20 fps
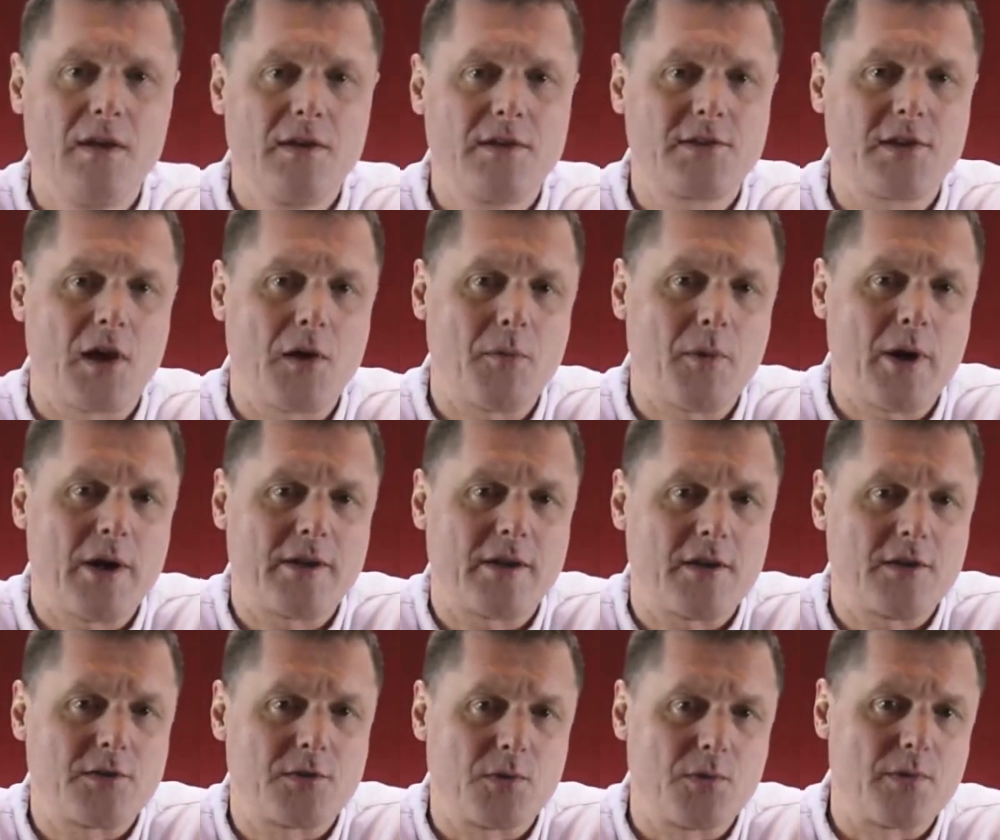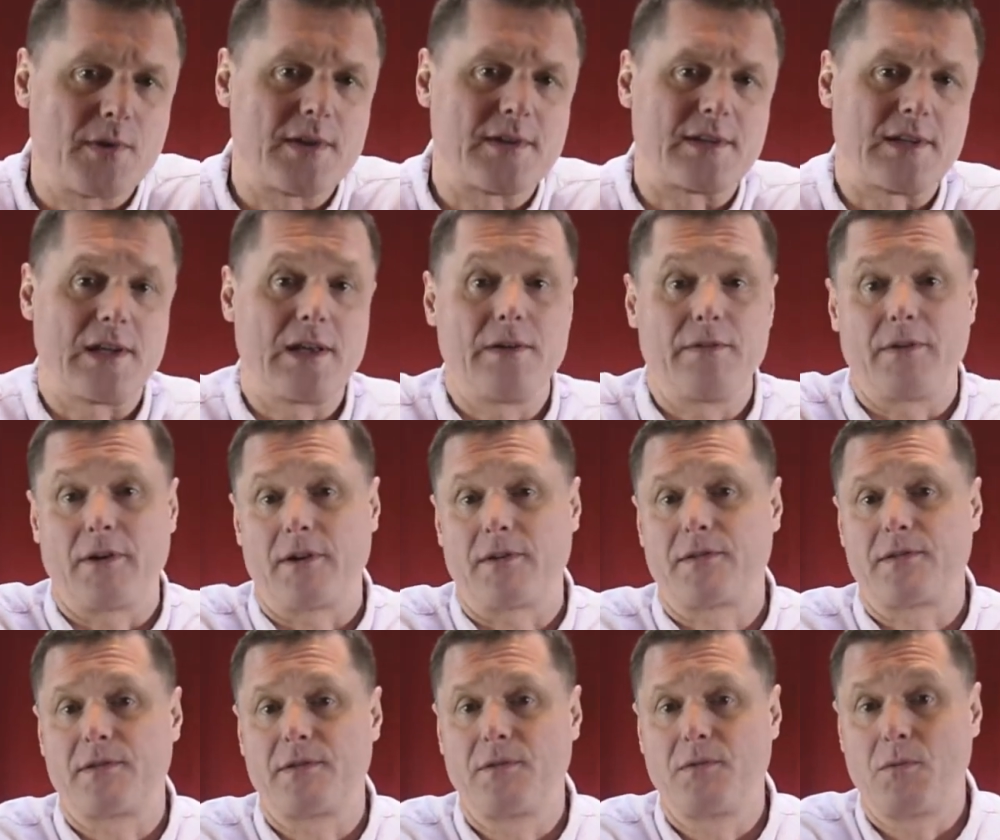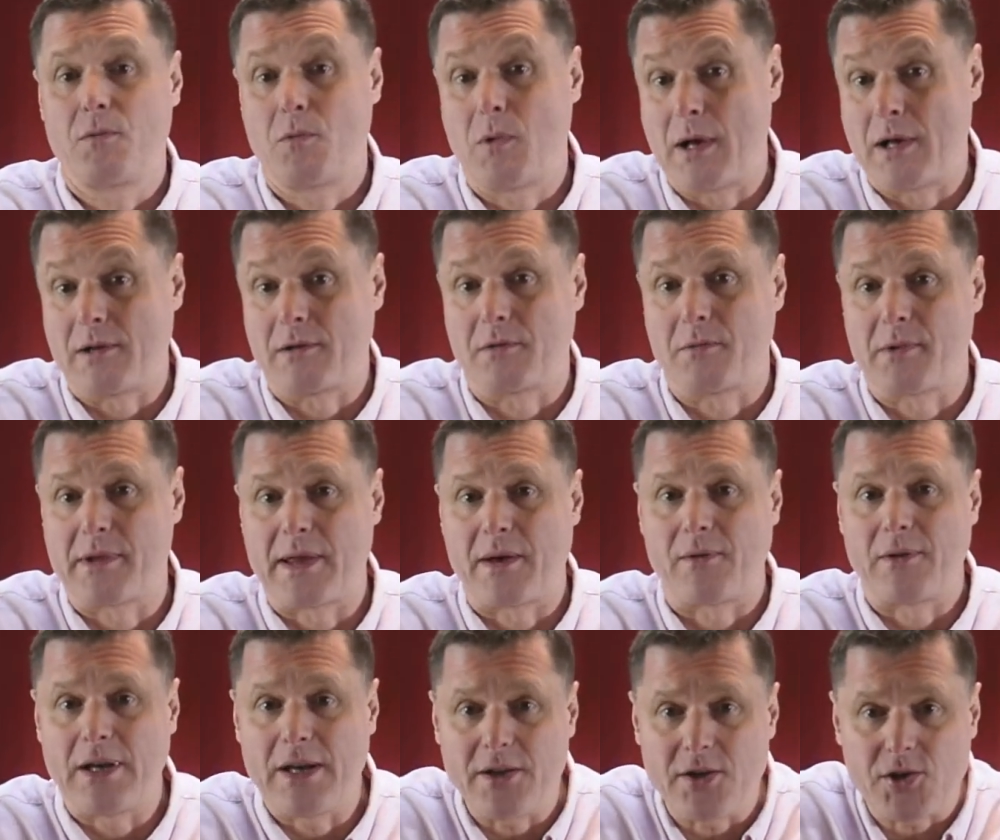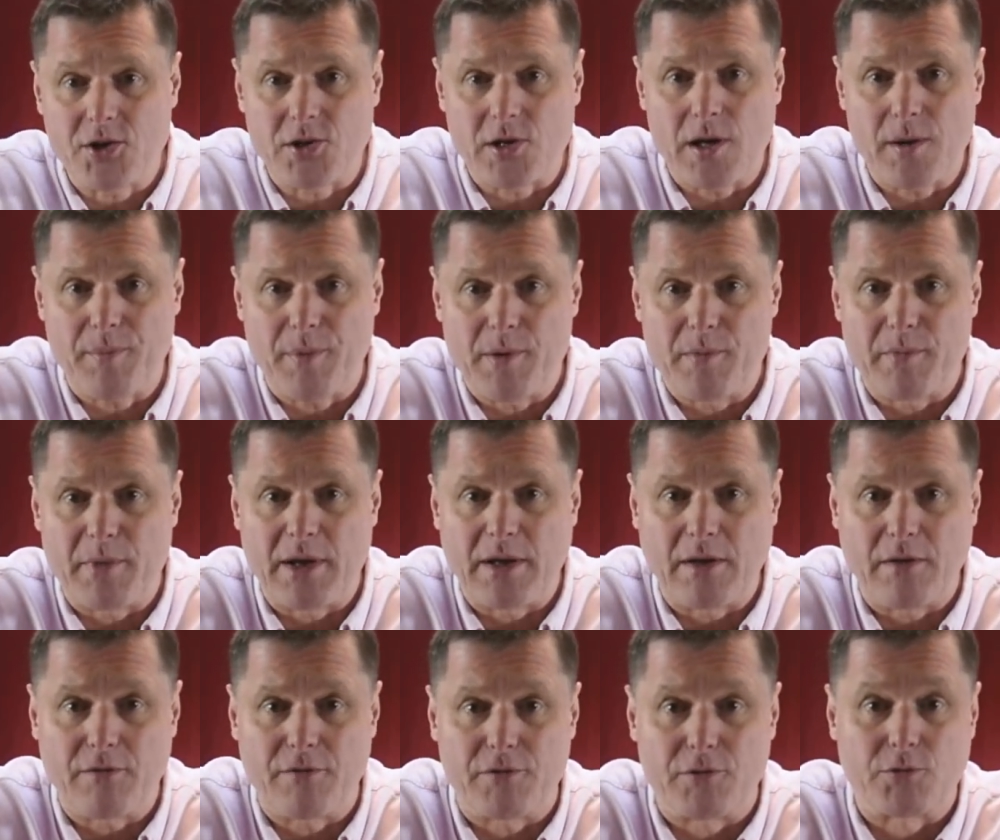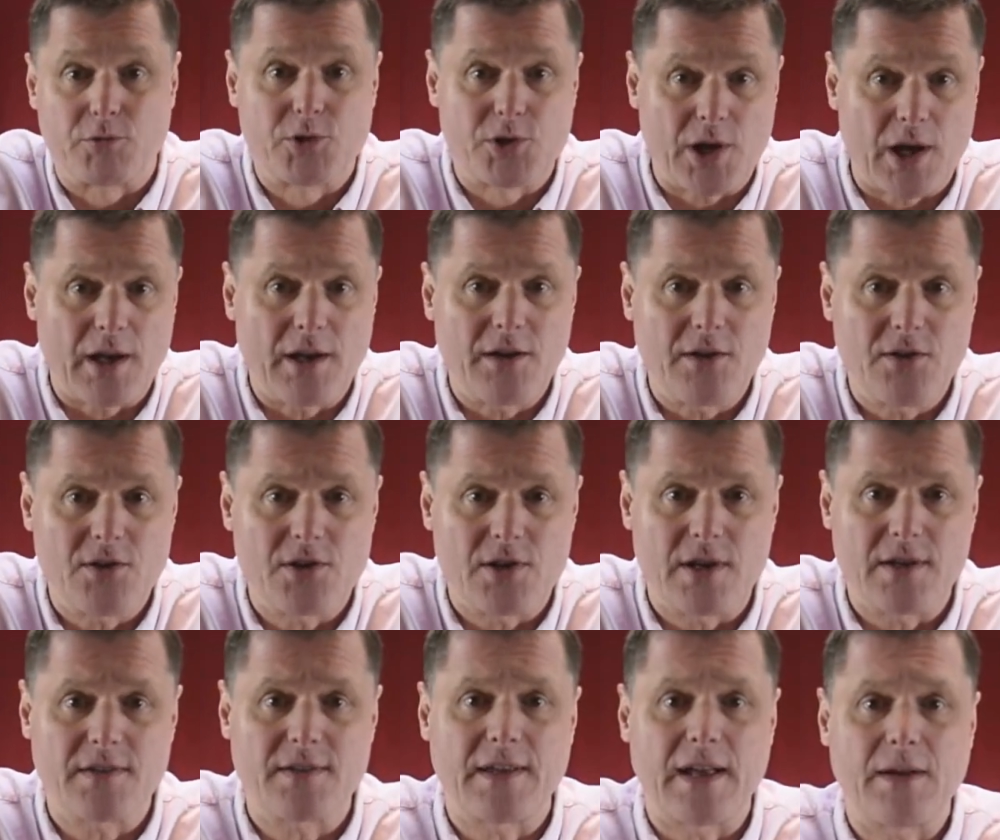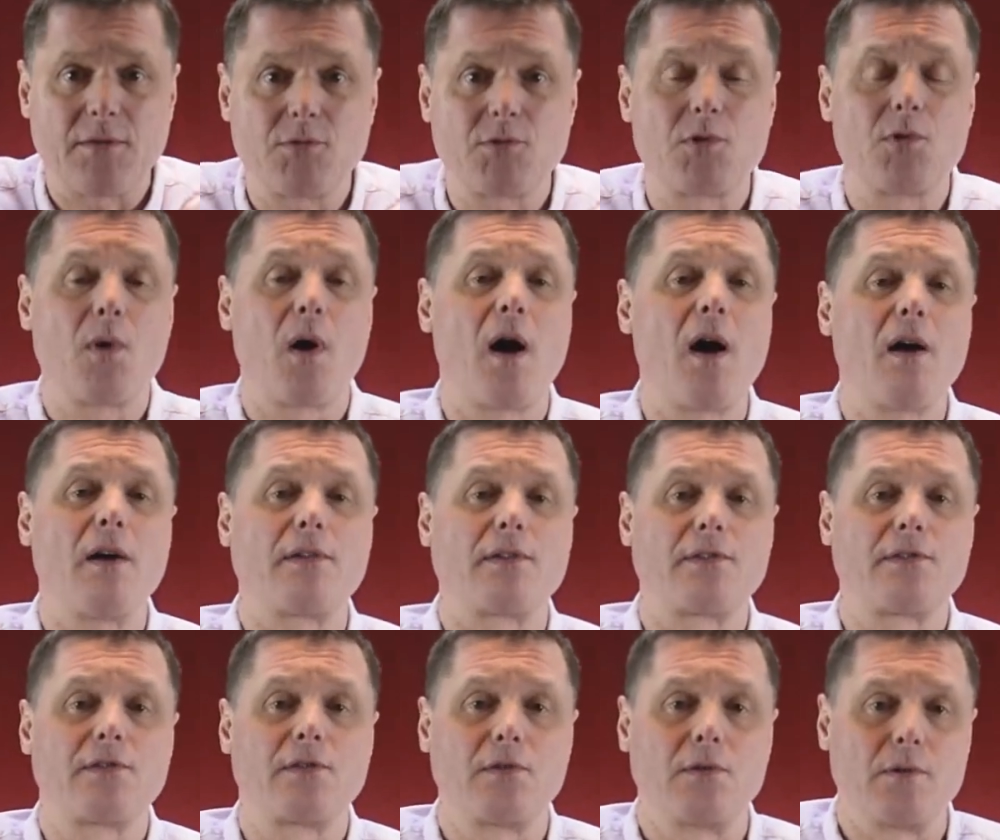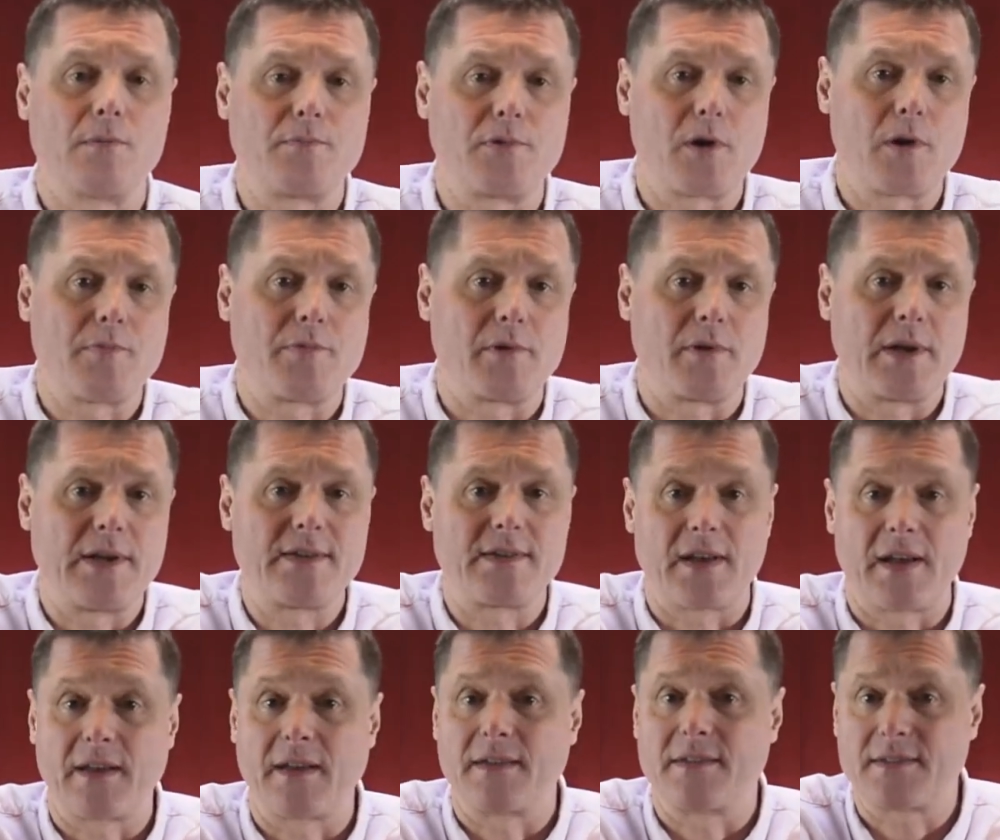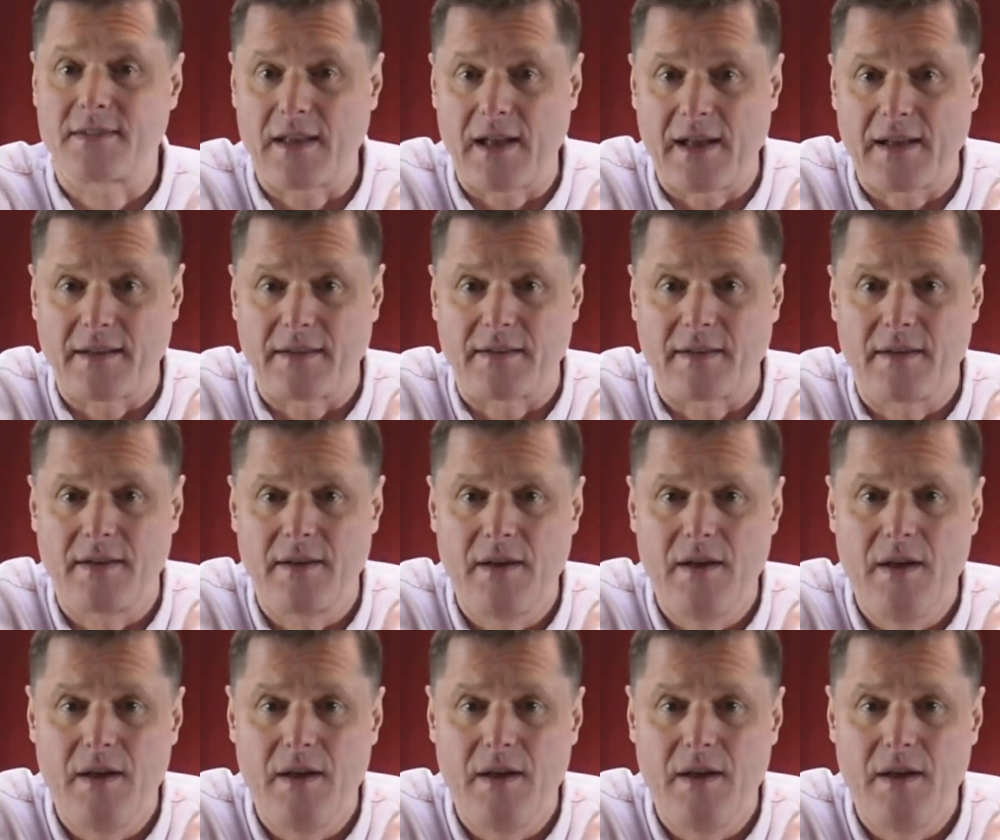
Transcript: So where does all this leave us? Well, without leadership and meaningful change, it's down to us to appropriately take a stand,